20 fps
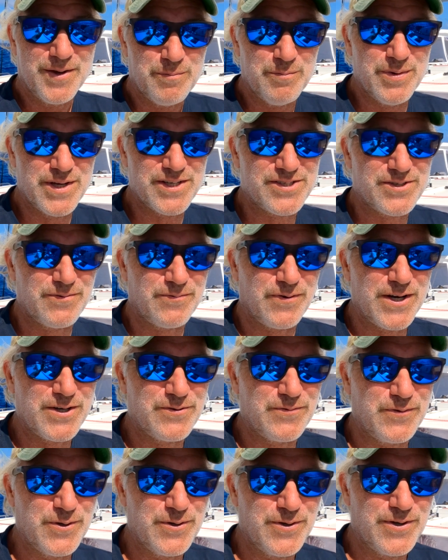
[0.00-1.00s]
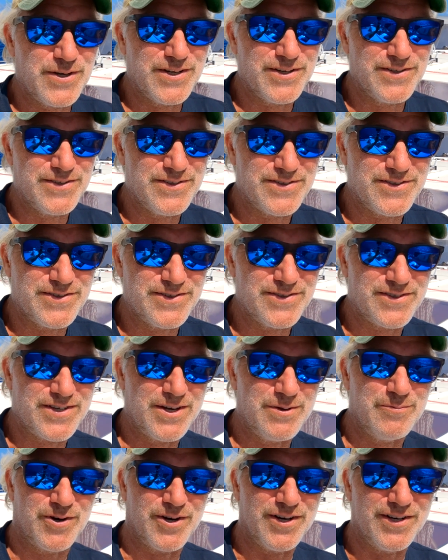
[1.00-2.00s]
Missed the French food in
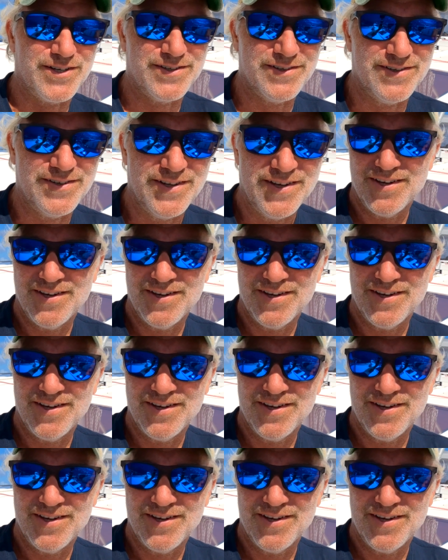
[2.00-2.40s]
St. Martin.